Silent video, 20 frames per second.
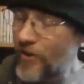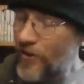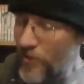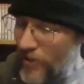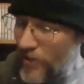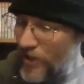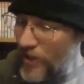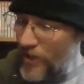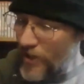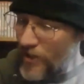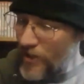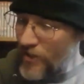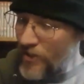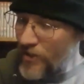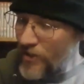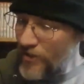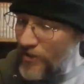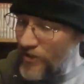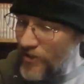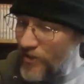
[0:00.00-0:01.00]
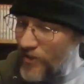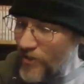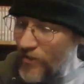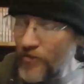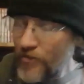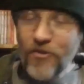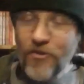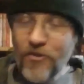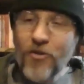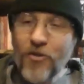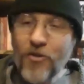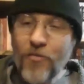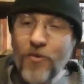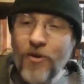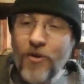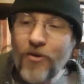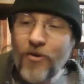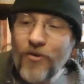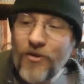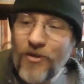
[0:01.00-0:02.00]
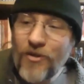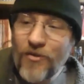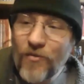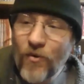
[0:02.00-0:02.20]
And she wields,